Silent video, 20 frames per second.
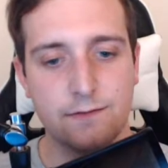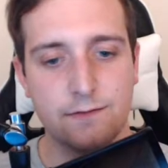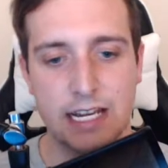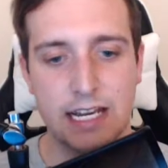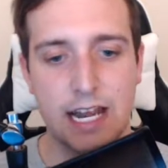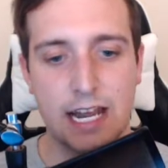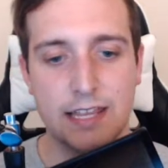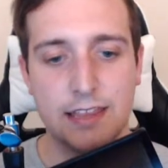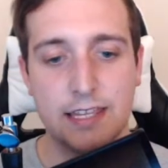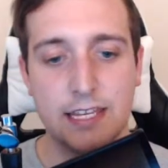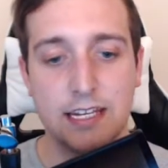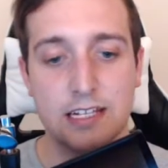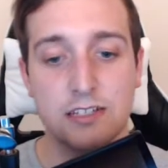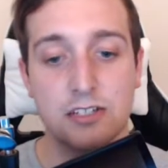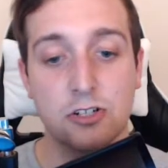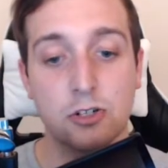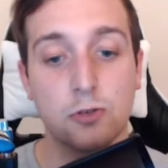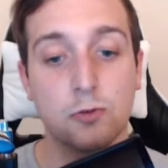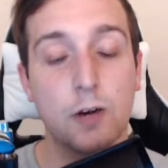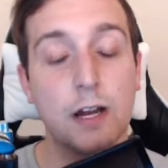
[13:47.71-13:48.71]
and I think it's a
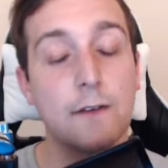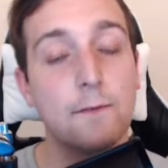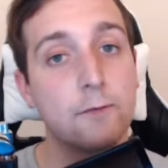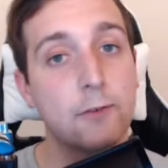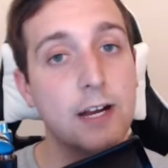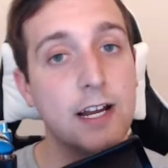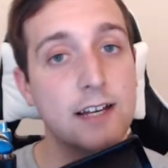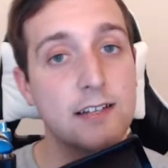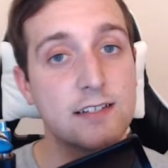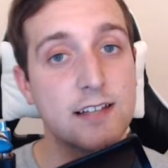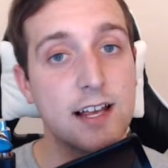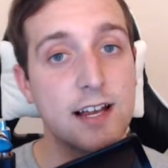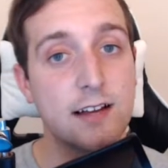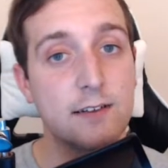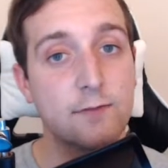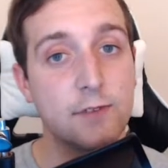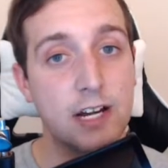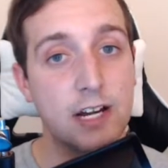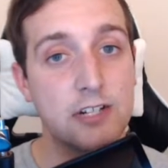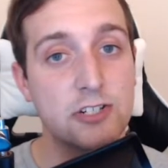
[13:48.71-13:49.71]
great
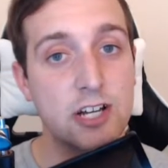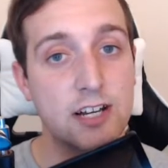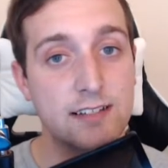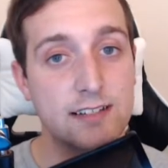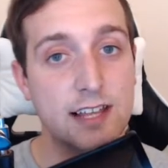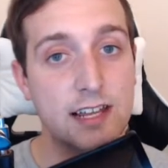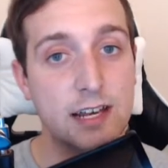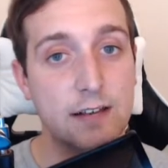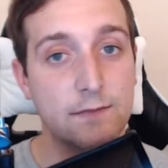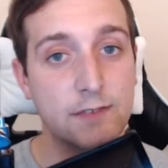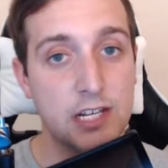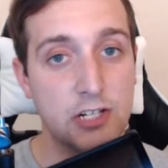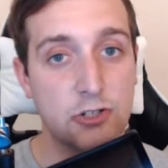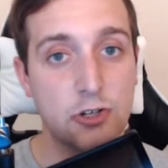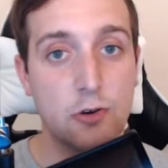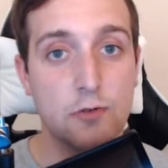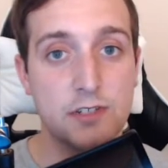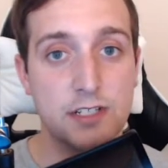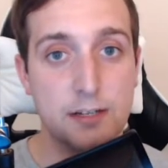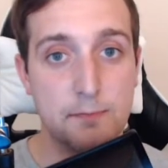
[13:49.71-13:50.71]
franchise that if they
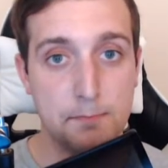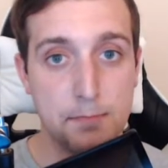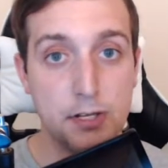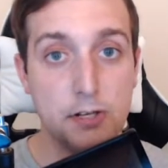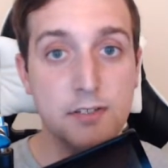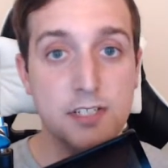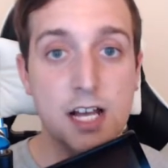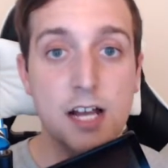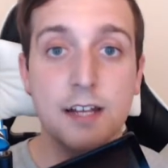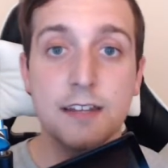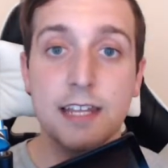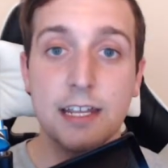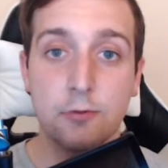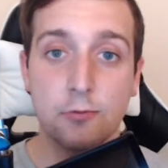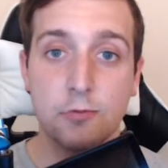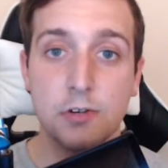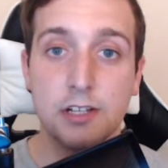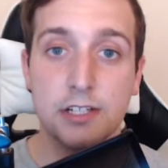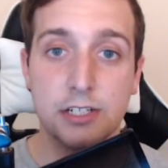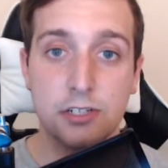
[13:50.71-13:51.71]
chose to build on, they
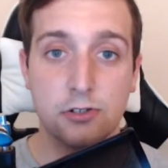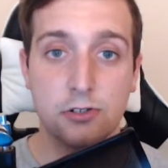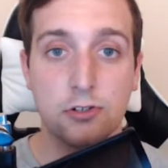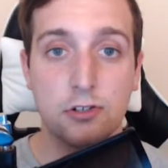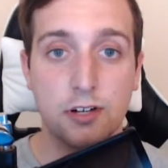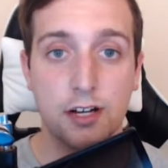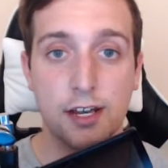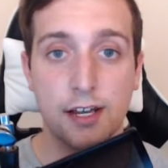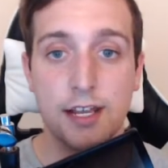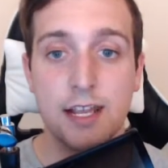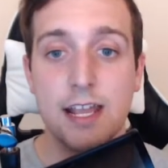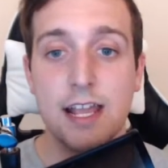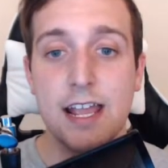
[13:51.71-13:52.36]
really could.